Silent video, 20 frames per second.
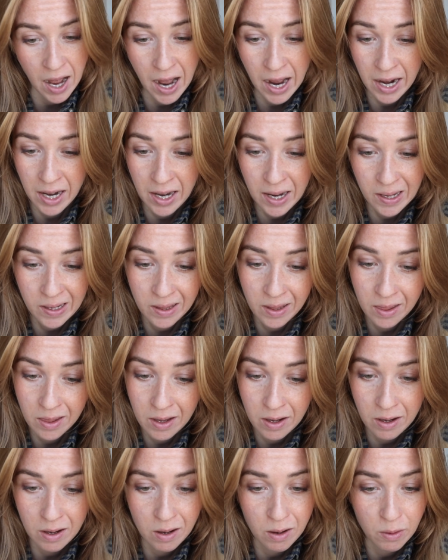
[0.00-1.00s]
I let
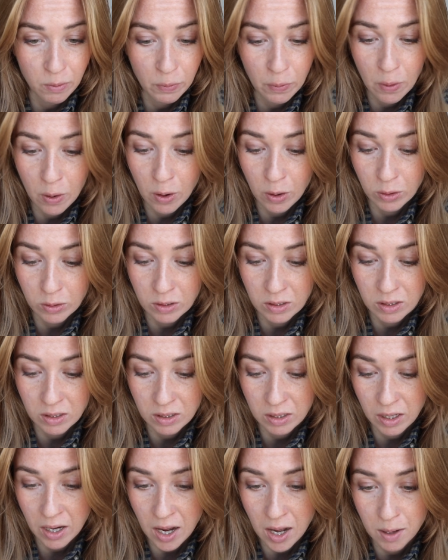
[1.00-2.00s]
the watts
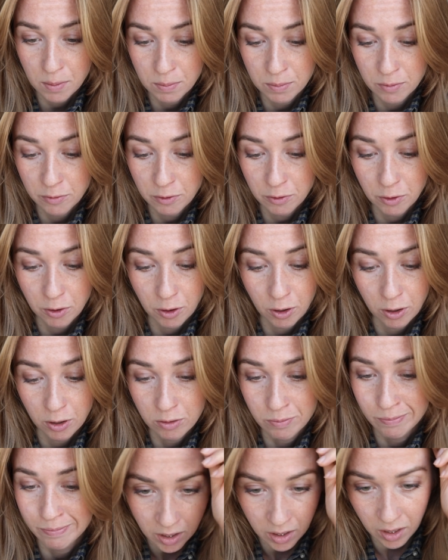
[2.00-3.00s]
come
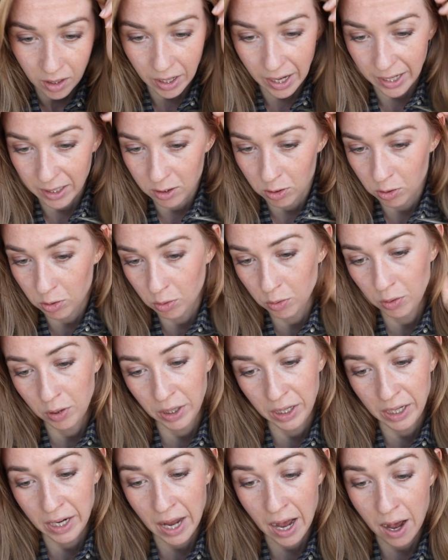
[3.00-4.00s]
for like
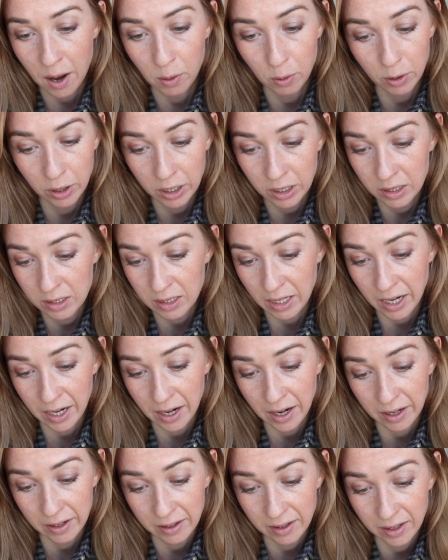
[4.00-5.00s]
2-3 hours,
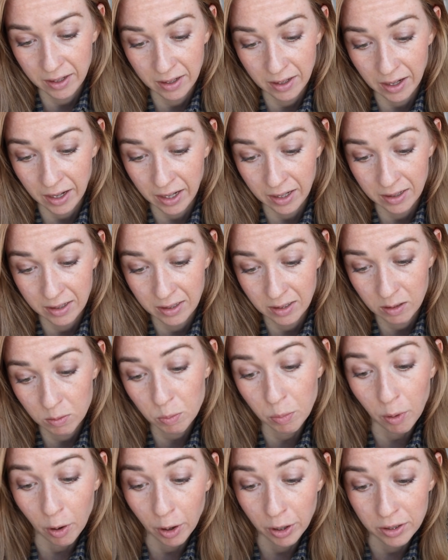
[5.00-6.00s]
and I think at this
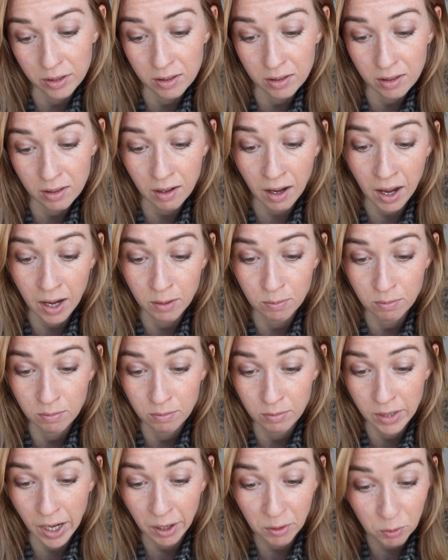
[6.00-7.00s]
point
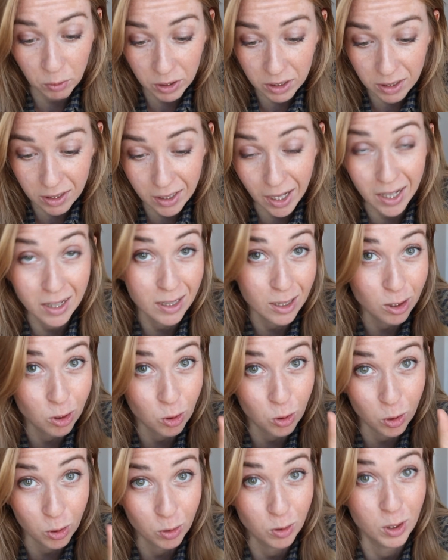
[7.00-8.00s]
I'm done with it. I need to
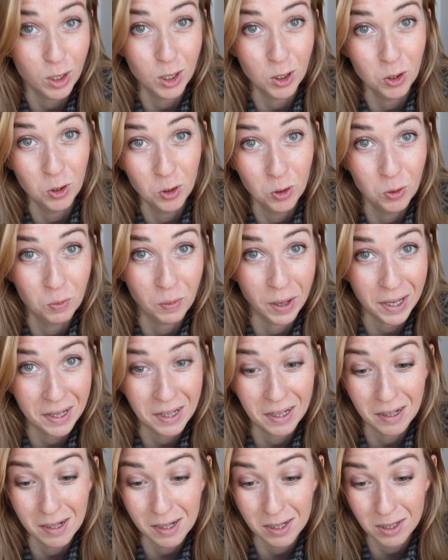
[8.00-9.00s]
continue
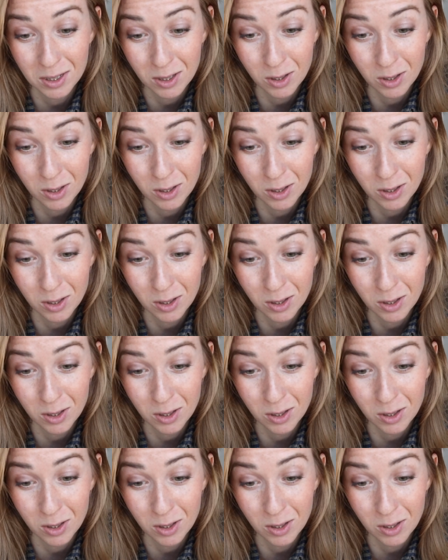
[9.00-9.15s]
making this